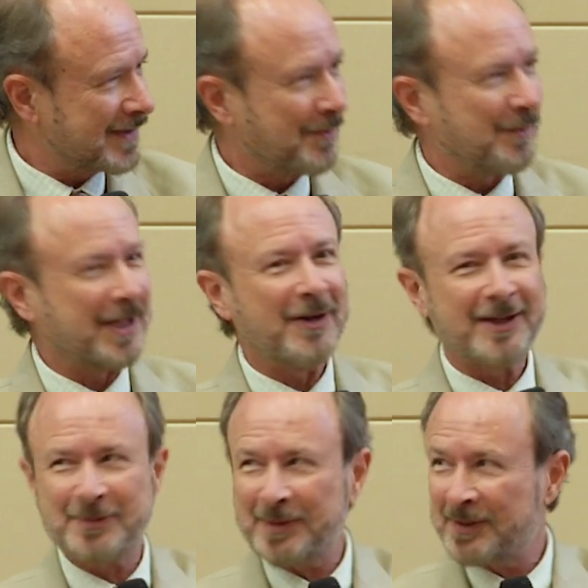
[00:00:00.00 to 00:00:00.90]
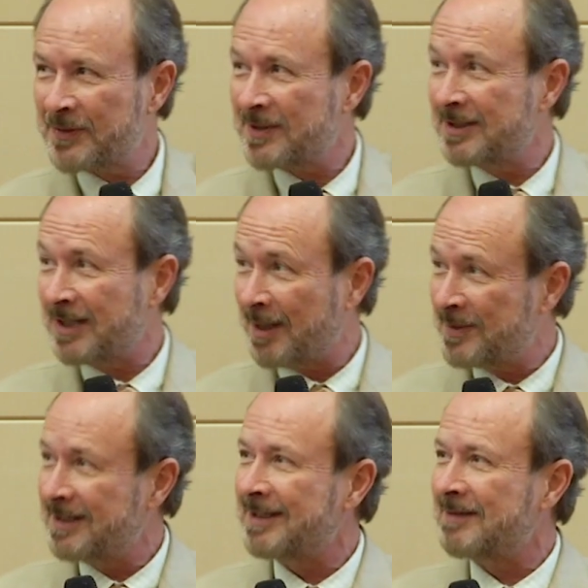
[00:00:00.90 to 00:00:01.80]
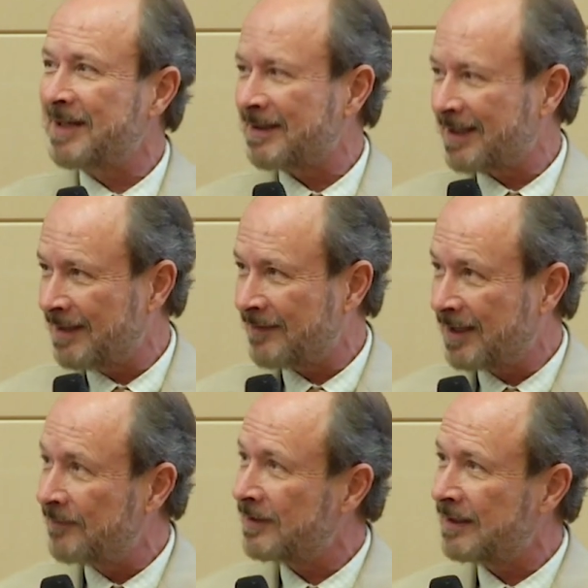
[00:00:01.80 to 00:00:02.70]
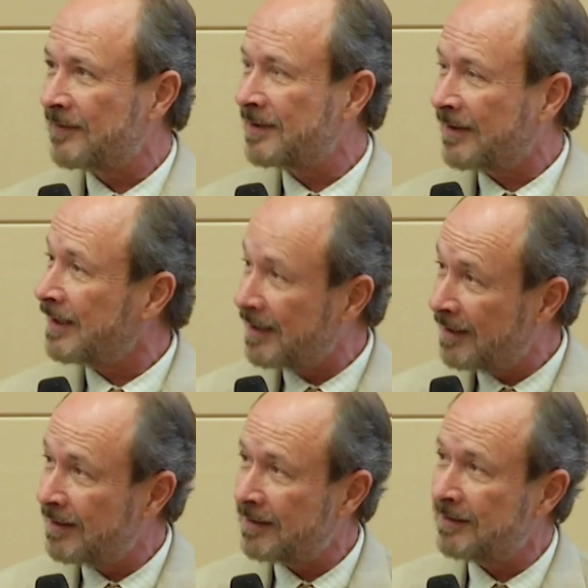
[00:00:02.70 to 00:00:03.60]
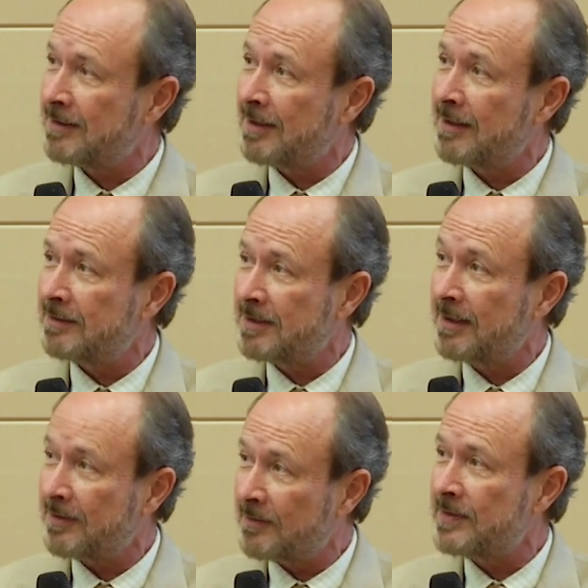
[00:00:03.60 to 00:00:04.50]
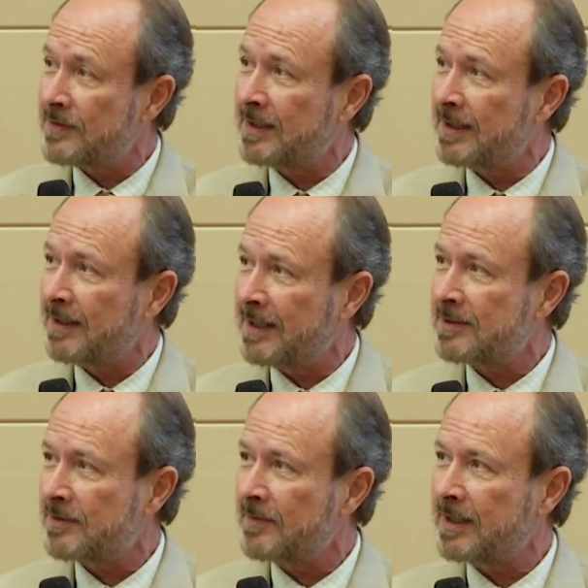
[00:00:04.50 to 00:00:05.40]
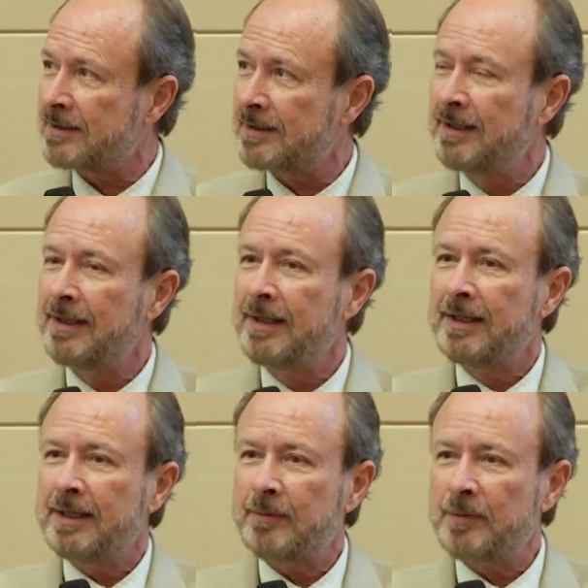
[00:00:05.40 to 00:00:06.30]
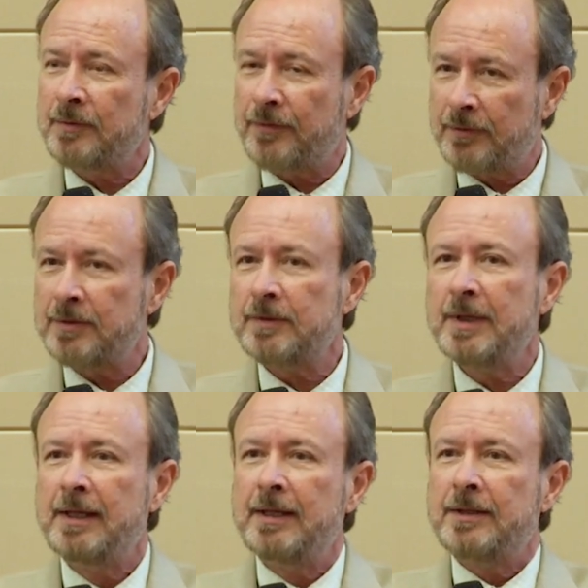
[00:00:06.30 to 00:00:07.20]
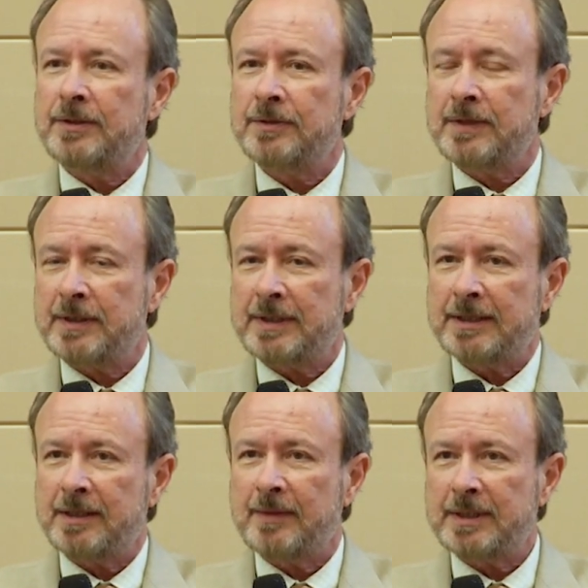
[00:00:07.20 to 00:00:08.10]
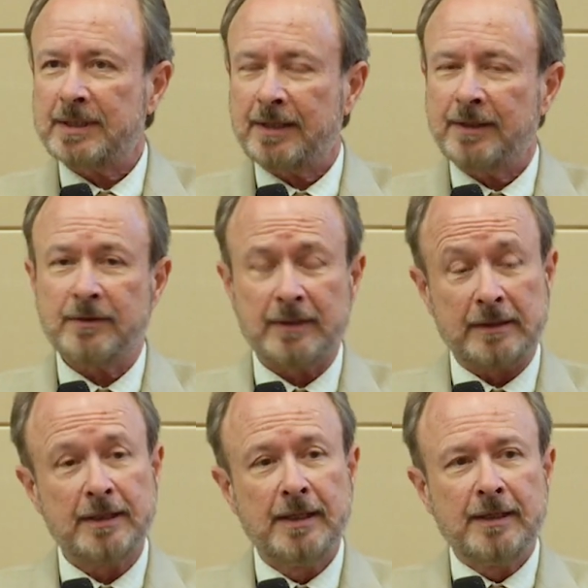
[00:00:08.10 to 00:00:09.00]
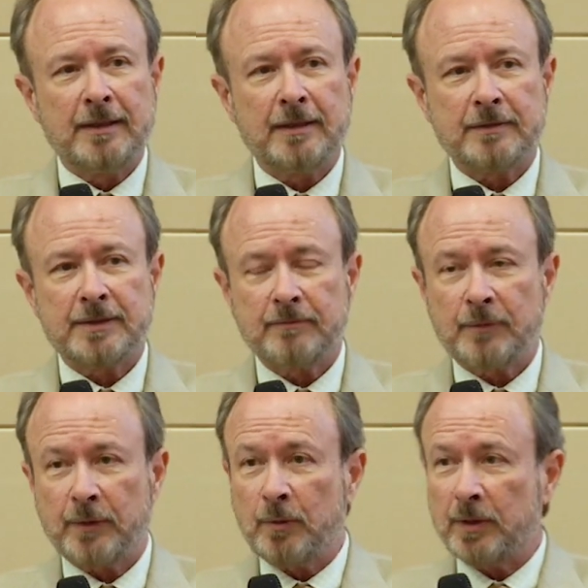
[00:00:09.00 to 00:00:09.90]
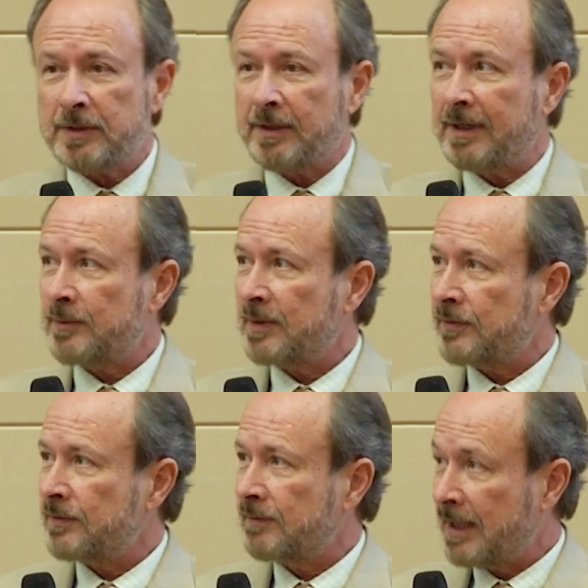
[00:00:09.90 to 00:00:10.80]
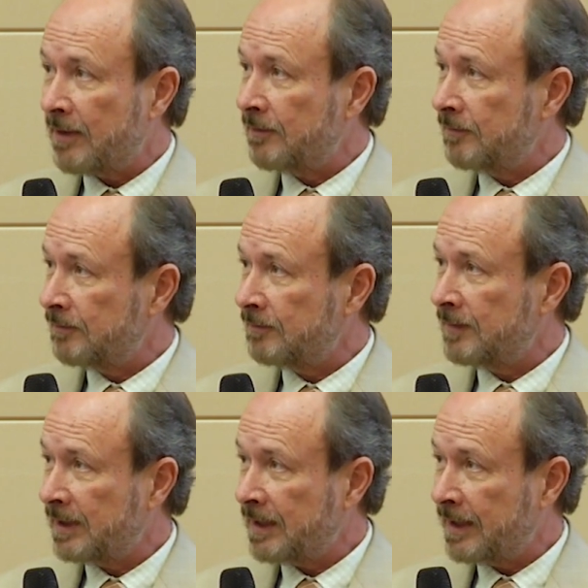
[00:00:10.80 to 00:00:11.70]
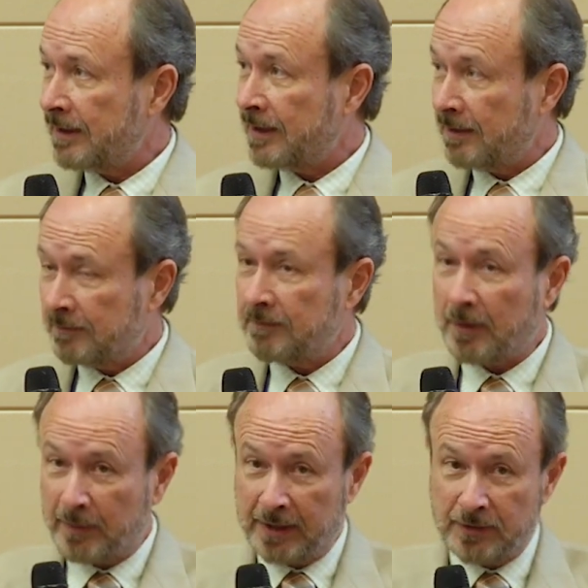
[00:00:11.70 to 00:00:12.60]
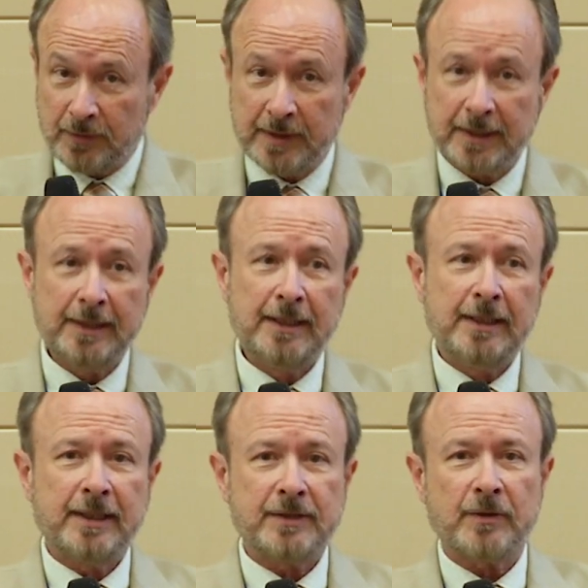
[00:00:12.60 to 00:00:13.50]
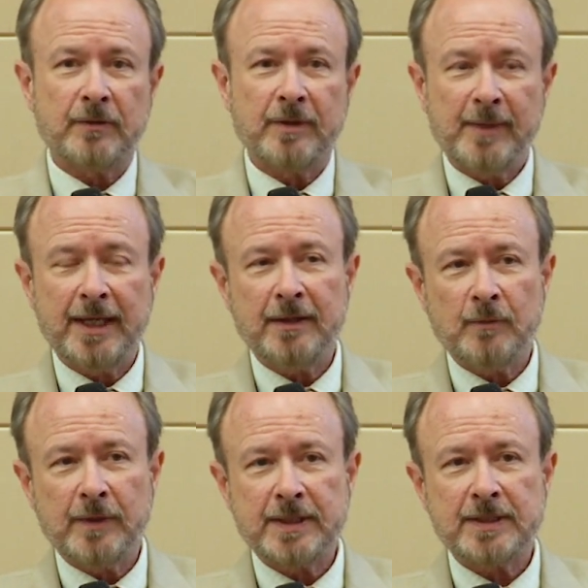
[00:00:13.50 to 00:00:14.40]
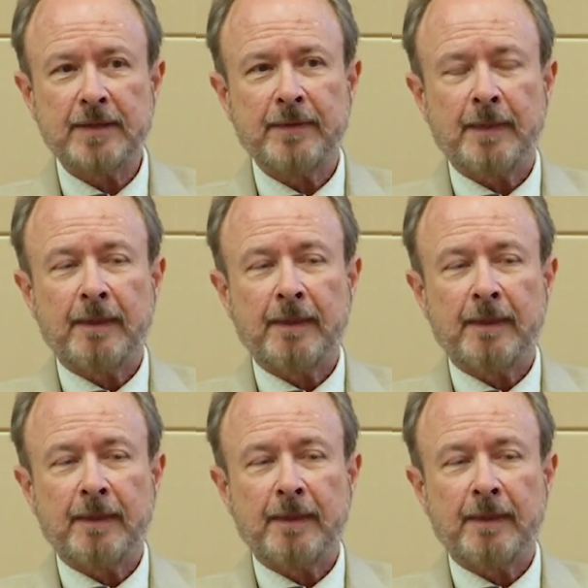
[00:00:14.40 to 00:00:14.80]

the big hospitals adopted it, that gave comfort level to the other ones, and that's the way it moved through to, as I mentioned, I think earlier, 3/4 of the hospitals now in LA already do it, and so the remaining ones